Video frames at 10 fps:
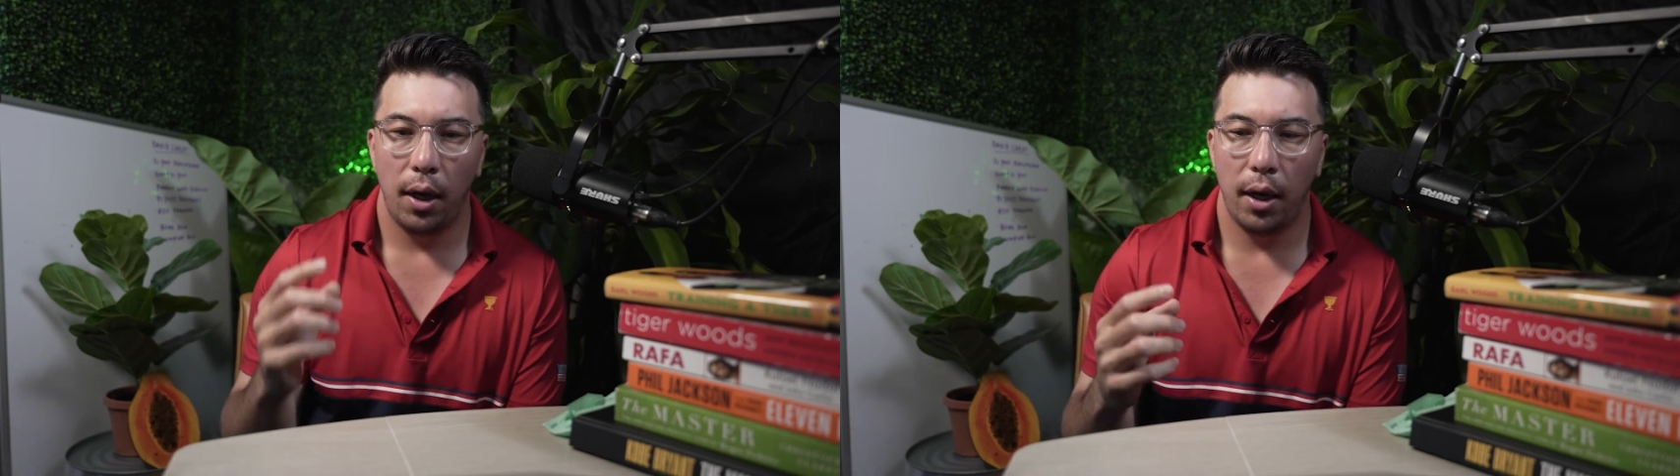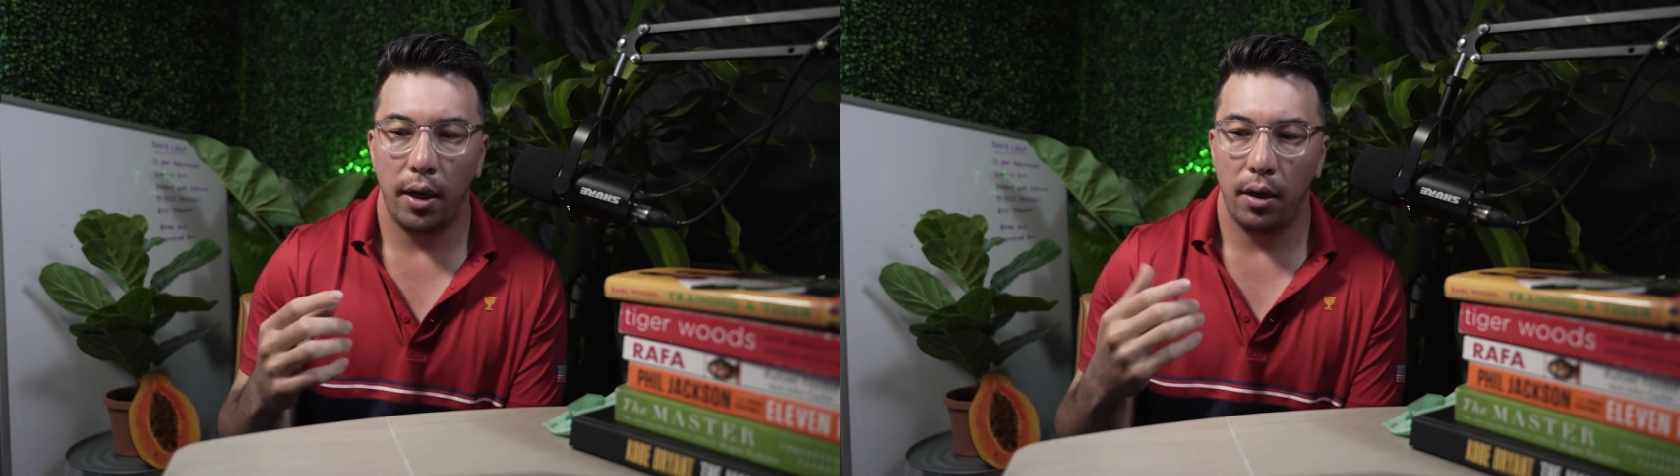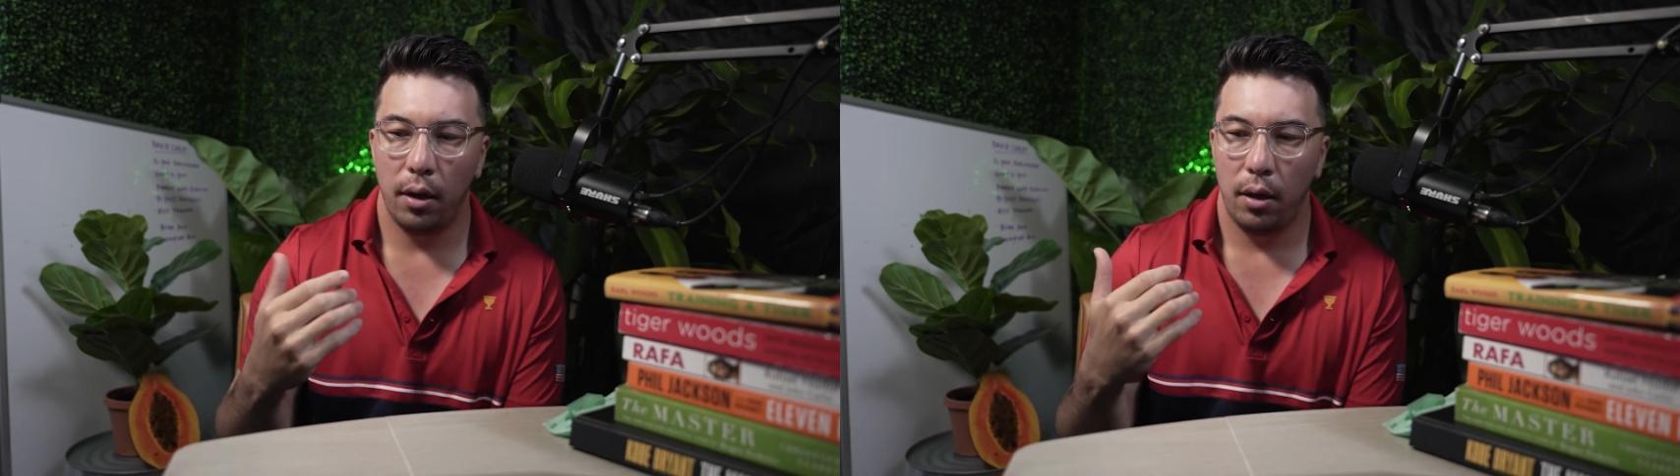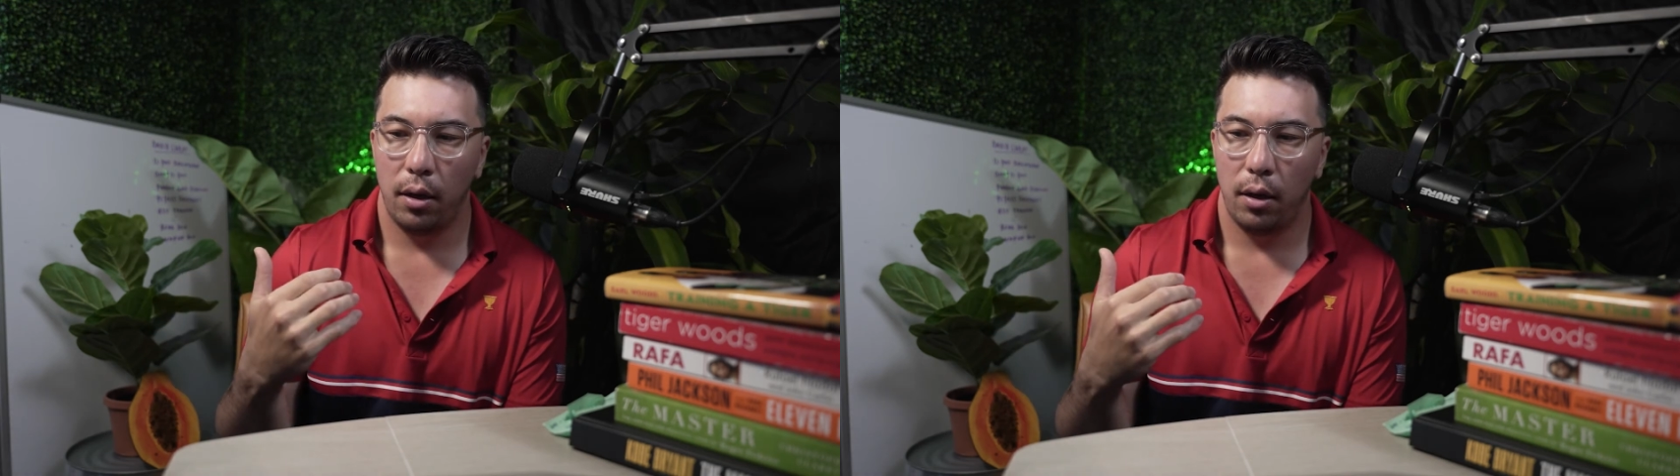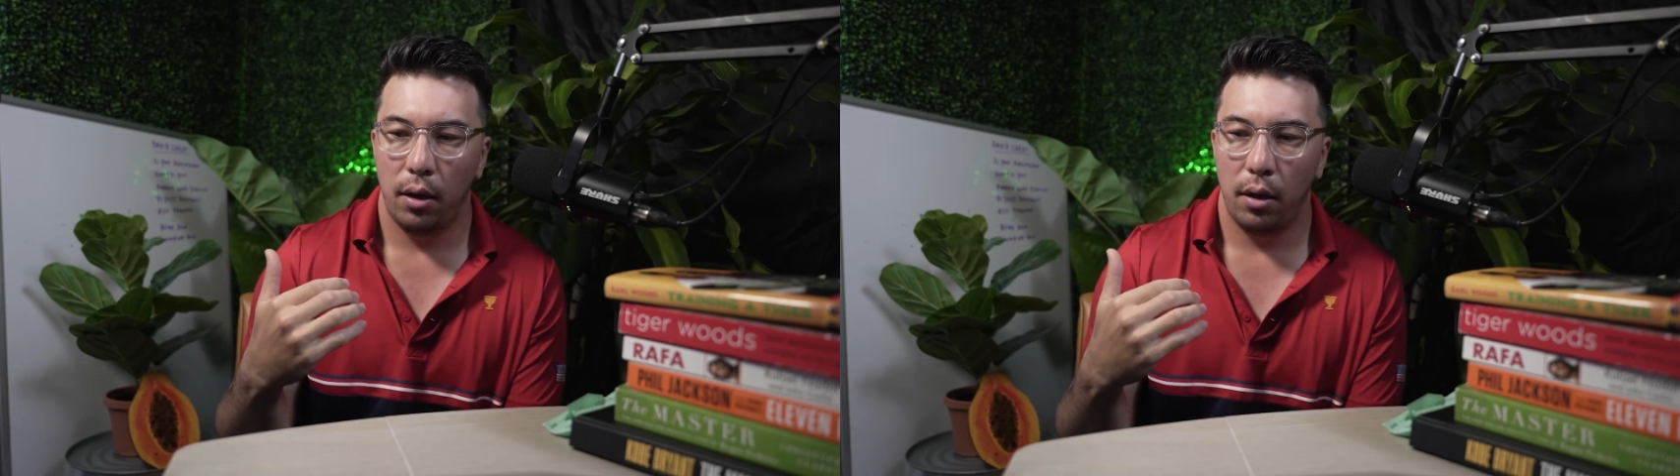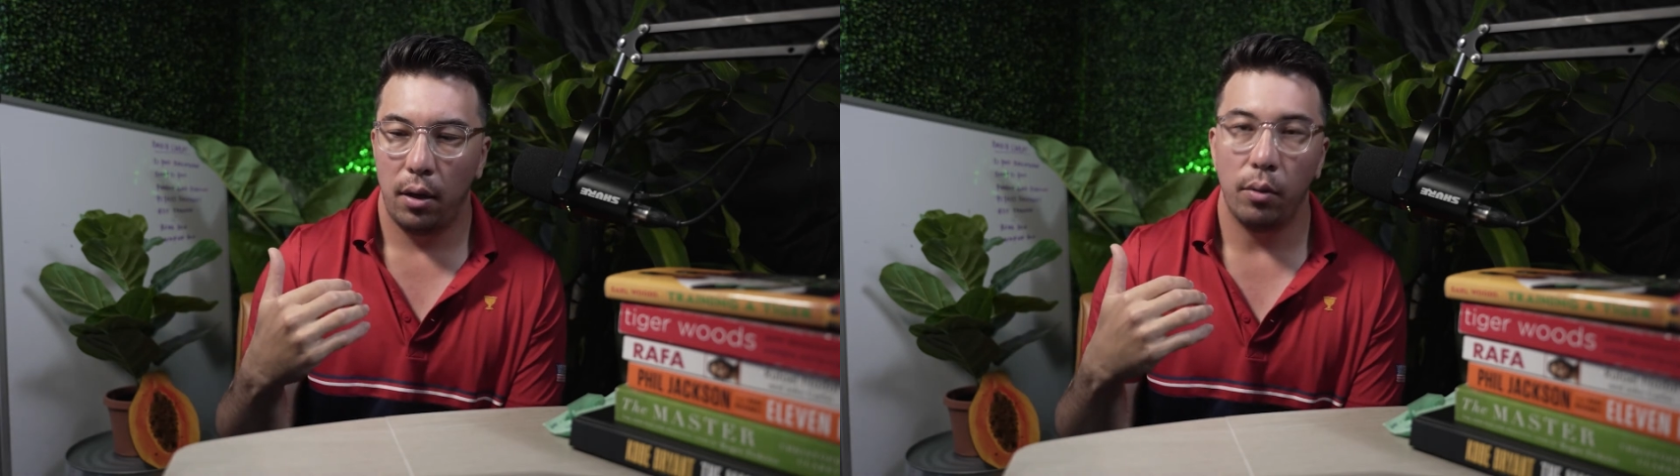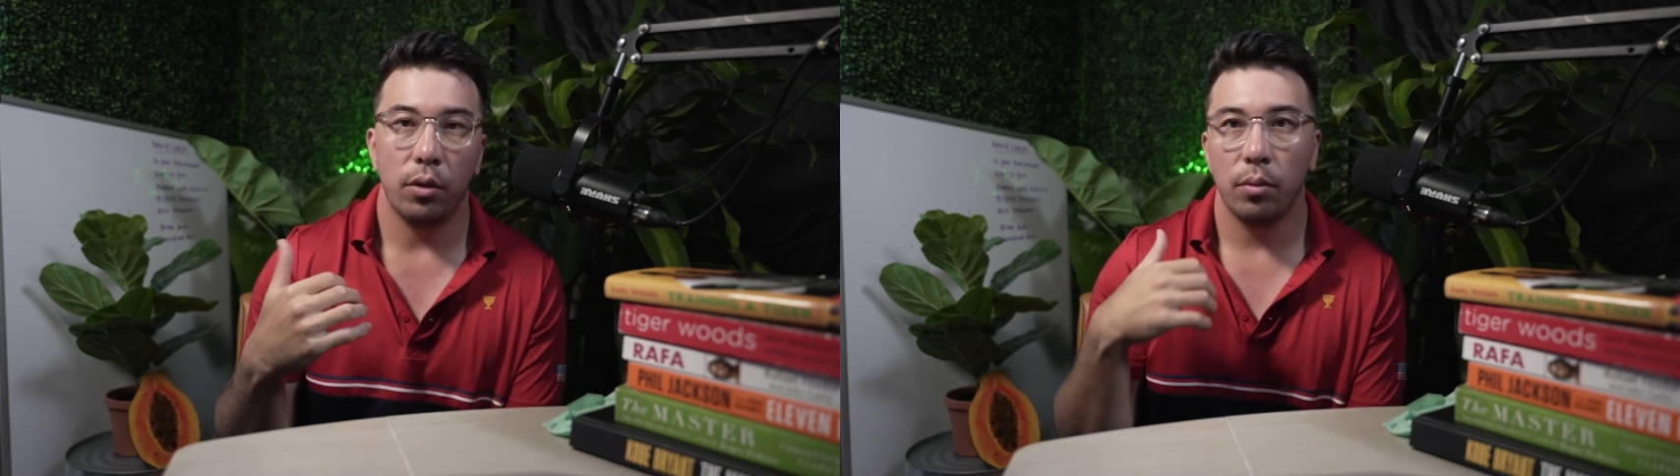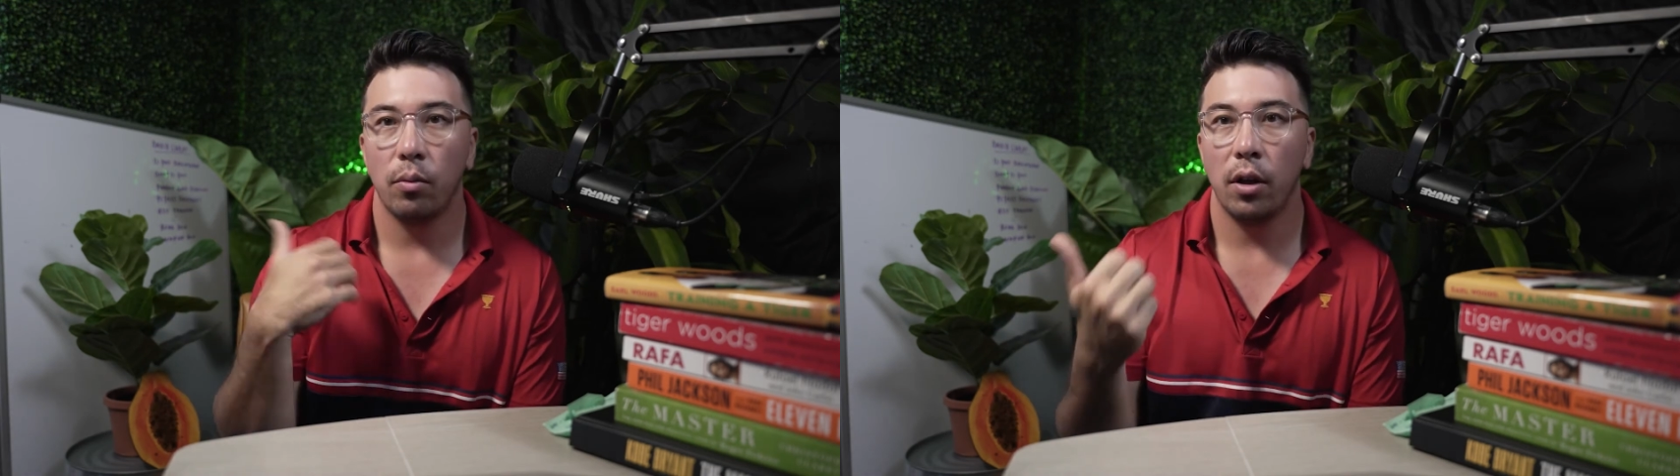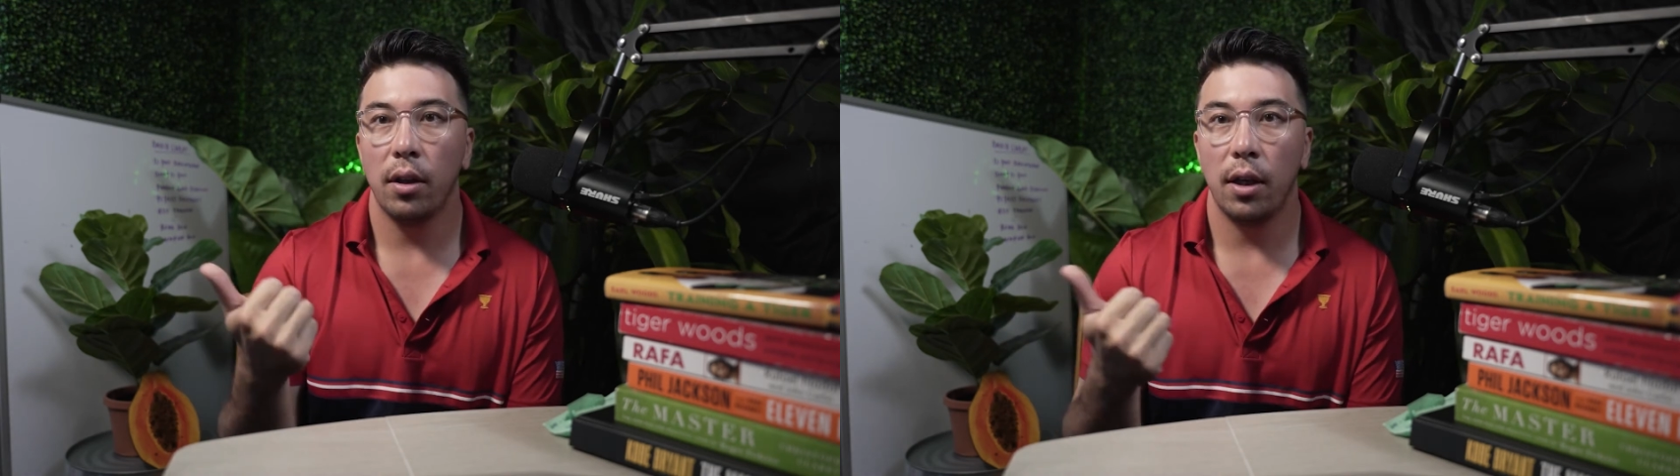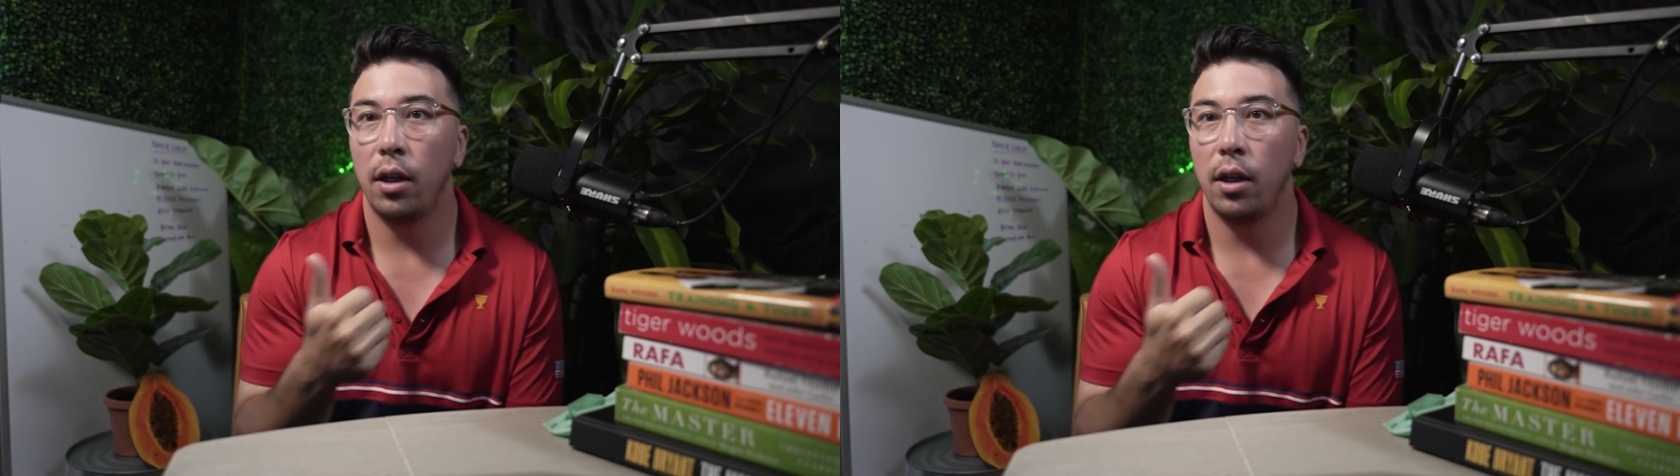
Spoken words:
And it was one that